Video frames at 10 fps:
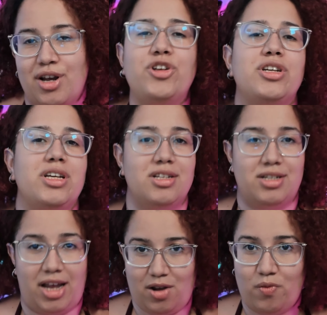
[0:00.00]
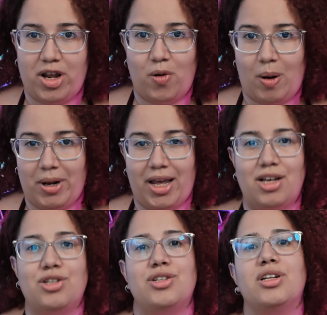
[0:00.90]
which is a real
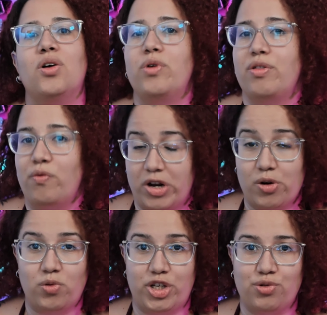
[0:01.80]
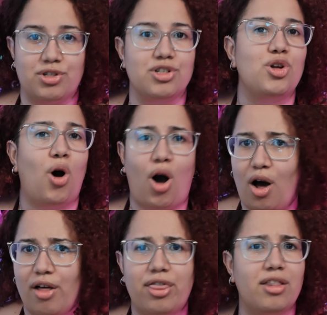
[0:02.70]
application with real users,
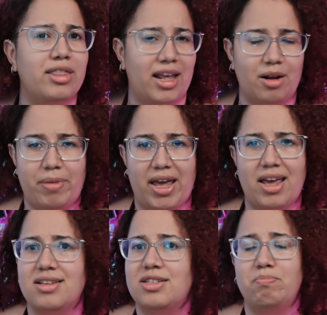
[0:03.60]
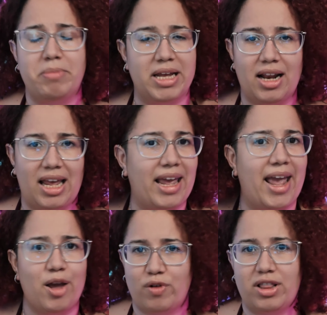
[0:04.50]
auth, database, billing,
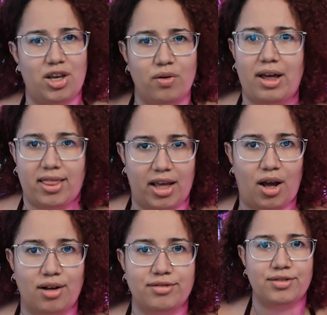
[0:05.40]
everything you can think of.